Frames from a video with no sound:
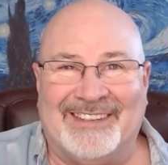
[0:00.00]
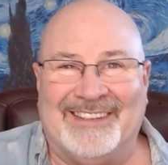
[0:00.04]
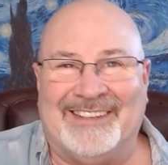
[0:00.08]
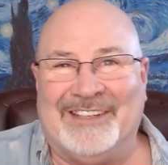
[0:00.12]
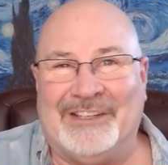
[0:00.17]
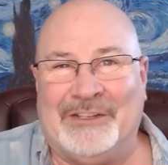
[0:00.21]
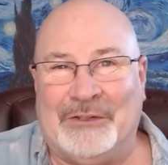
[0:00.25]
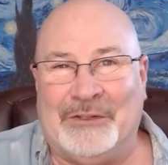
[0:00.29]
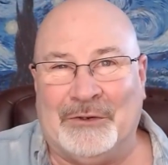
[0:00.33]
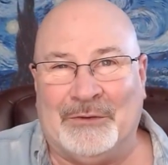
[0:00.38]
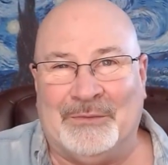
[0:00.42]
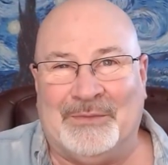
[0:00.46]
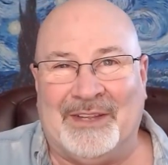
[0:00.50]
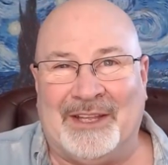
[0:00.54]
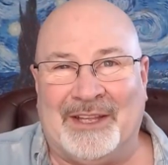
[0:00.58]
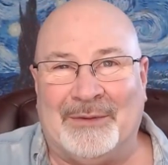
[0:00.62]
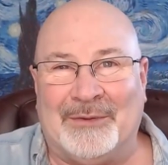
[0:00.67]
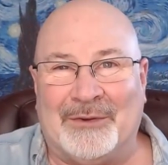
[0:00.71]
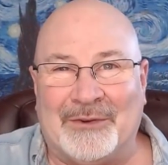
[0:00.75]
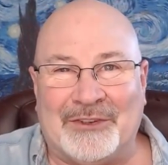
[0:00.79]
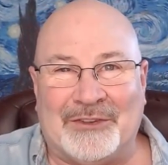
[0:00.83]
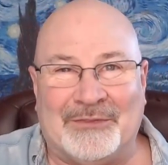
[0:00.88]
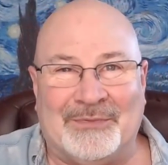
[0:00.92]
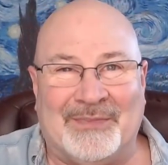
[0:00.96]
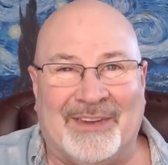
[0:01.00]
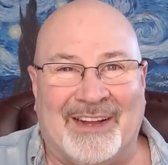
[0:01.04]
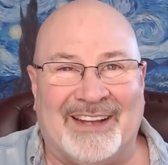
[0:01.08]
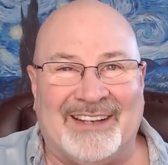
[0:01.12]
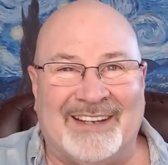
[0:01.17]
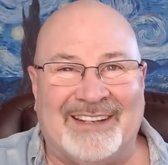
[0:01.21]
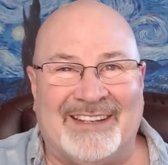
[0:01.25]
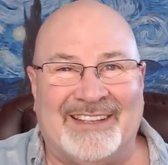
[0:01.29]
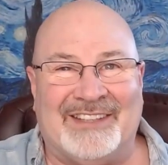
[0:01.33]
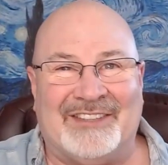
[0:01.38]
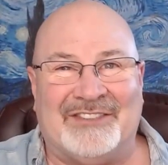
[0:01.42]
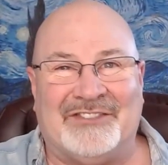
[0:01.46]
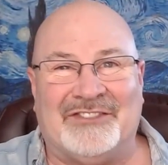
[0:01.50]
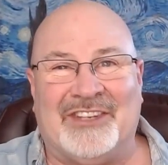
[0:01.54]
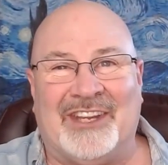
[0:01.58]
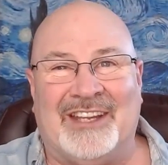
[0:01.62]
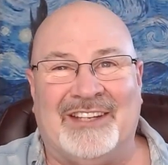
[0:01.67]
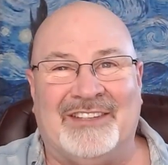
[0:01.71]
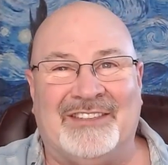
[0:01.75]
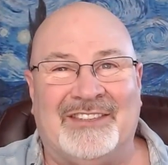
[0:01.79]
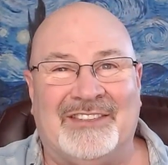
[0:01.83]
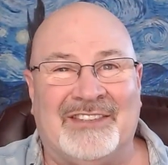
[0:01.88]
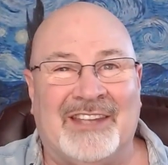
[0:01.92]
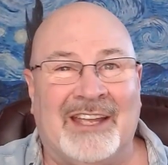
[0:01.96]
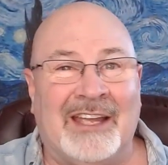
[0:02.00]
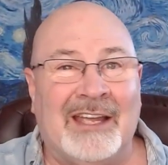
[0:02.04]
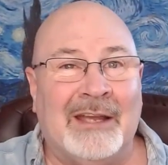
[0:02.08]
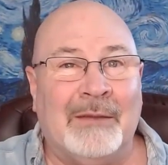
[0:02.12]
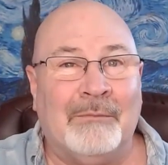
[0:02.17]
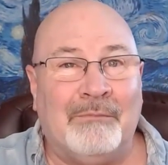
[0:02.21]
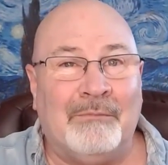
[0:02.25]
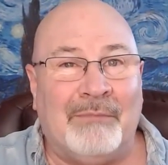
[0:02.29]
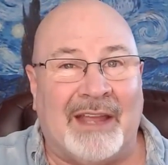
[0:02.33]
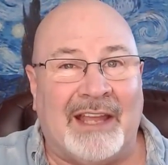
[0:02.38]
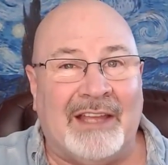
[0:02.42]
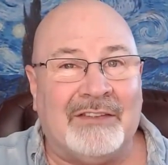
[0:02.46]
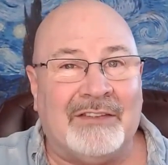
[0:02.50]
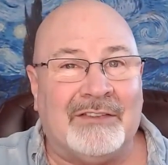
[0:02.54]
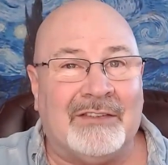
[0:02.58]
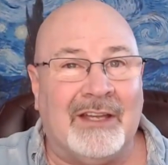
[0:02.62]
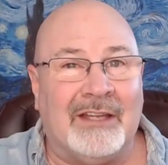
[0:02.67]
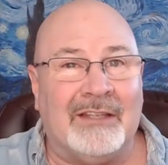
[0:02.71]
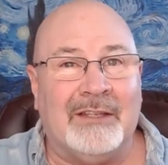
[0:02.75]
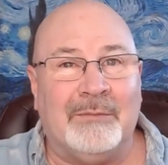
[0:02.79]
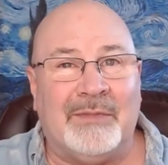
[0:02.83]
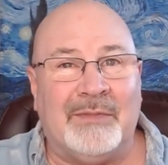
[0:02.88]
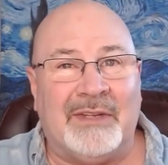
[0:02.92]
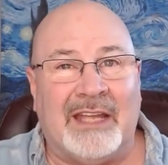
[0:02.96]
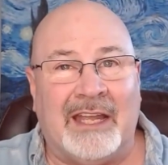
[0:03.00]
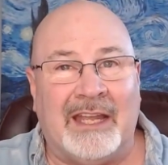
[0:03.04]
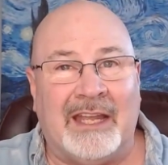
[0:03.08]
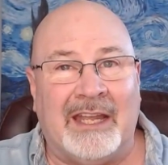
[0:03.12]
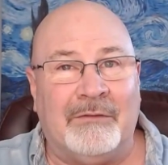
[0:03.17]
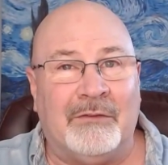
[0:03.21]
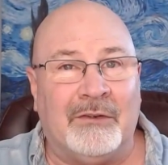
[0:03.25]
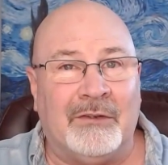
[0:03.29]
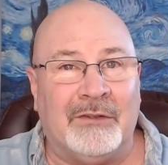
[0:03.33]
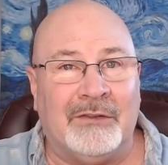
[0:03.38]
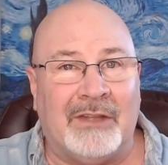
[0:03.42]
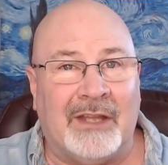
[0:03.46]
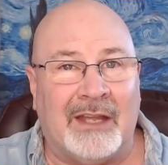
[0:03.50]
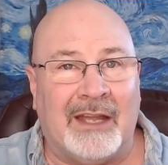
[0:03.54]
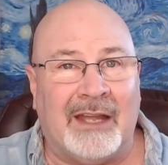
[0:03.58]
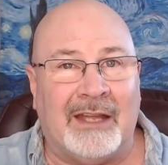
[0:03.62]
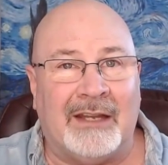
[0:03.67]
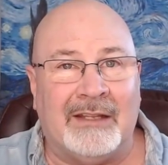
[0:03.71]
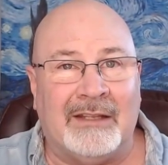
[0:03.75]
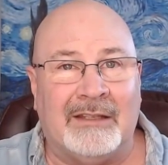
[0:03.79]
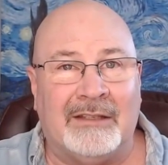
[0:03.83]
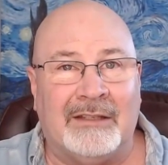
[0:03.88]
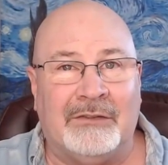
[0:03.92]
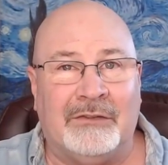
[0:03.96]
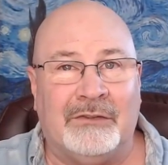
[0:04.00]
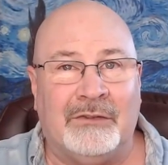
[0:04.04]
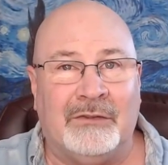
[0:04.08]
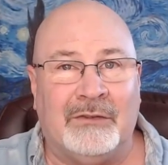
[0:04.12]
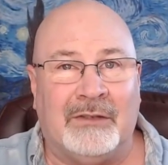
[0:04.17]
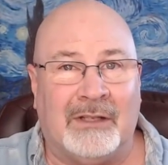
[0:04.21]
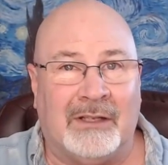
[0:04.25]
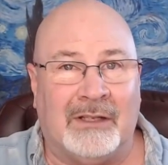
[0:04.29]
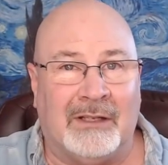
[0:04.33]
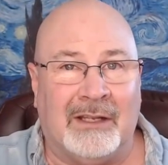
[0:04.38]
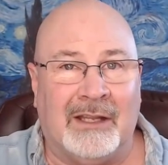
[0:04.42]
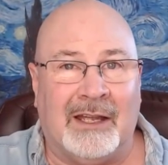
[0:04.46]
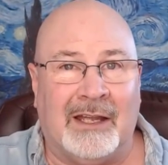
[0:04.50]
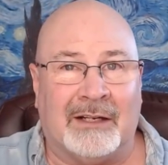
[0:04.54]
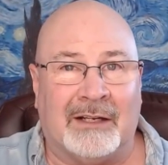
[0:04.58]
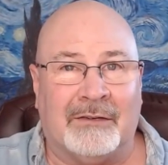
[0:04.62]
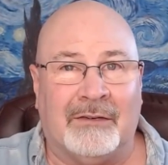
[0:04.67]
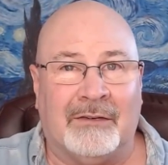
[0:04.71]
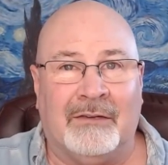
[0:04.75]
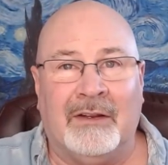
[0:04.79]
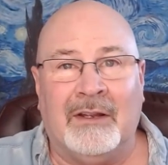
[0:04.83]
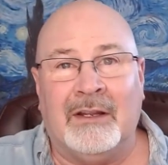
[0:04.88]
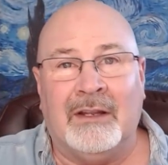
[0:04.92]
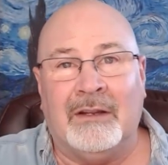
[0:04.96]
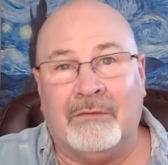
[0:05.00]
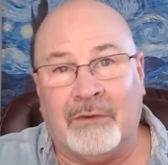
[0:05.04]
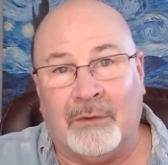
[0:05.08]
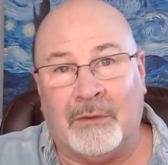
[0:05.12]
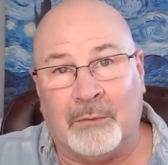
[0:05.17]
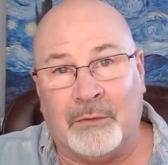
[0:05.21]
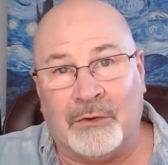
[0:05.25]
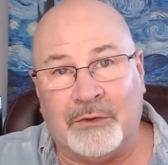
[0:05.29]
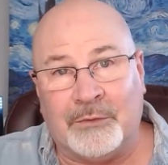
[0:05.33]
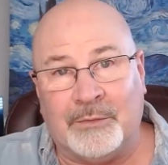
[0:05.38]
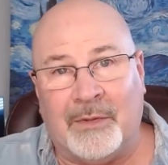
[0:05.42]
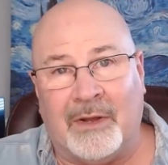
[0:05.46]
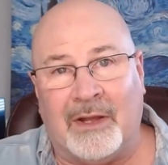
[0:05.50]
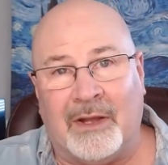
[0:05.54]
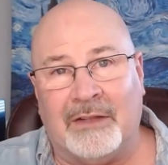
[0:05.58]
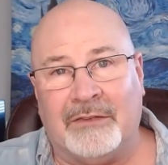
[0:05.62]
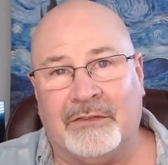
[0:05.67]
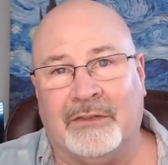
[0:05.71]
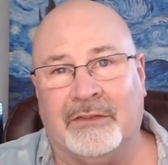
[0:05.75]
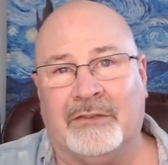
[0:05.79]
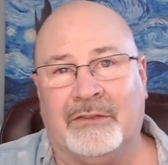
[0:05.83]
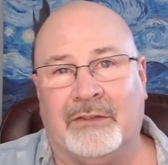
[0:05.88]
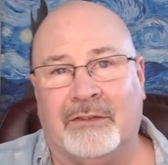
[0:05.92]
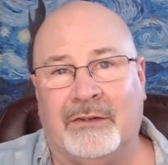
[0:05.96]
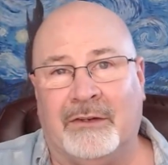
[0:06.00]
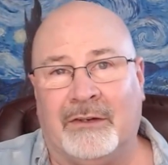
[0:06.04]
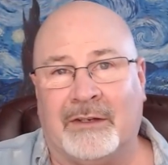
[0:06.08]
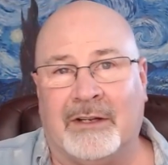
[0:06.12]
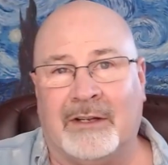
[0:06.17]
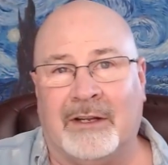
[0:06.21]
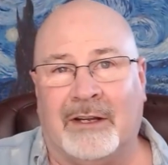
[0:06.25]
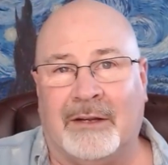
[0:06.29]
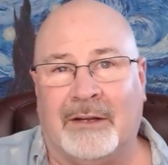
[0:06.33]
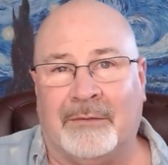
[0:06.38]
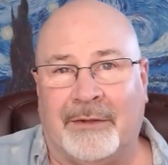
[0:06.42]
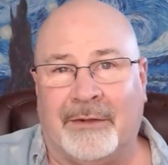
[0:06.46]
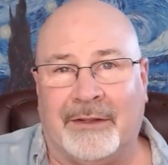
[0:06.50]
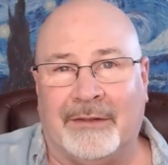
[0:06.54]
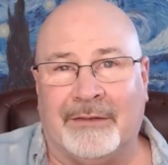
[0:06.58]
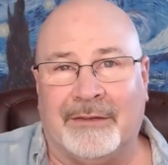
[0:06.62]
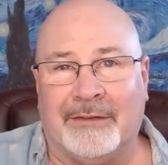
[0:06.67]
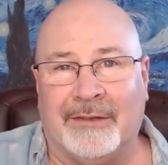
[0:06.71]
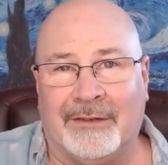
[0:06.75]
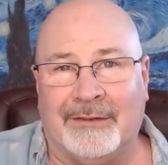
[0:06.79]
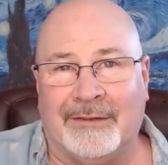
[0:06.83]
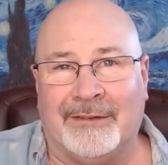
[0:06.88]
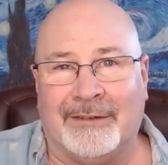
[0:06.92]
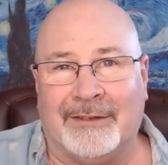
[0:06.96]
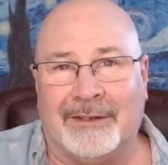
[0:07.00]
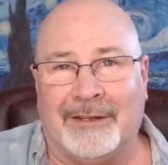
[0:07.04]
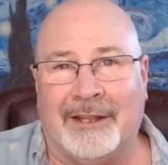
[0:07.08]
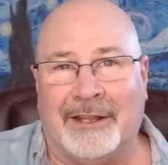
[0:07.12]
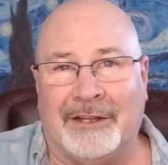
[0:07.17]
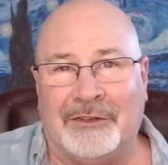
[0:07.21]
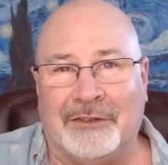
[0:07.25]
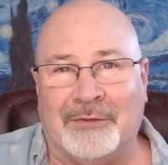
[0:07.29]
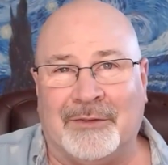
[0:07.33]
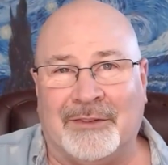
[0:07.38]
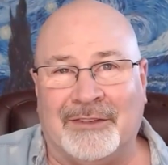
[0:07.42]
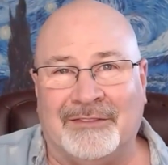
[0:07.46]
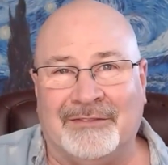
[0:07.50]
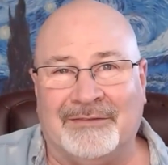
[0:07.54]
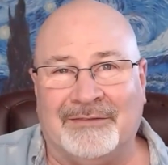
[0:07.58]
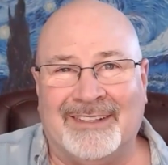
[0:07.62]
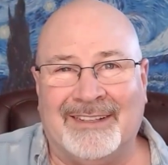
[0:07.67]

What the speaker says: You'll be able to respond to these changes based on the behavioral data that you collect from responses to your comments and your engagement.